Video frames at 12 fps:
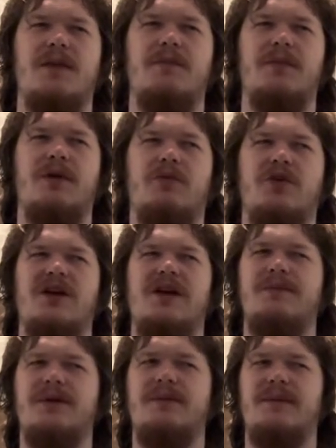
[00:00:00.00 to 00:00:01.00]
but where
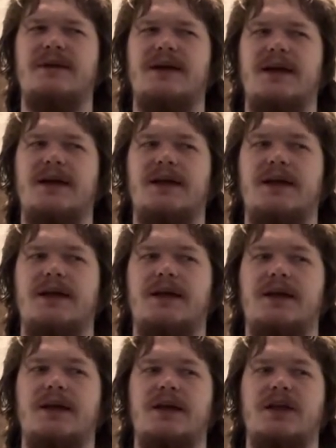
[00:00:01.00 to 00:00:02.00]
implementing it
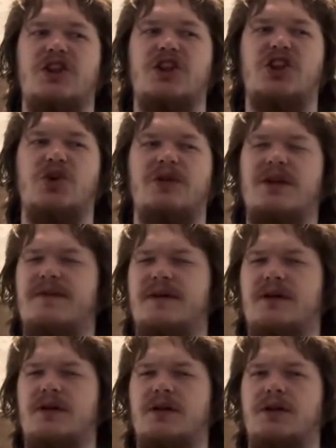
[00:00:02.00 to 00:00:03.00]
is so
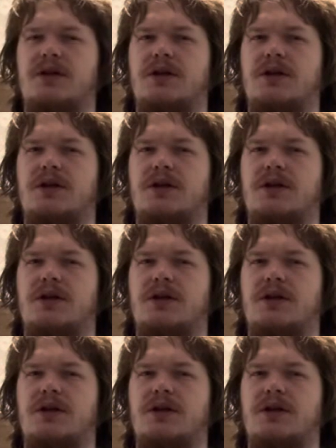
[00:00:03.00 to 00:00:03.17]
difficult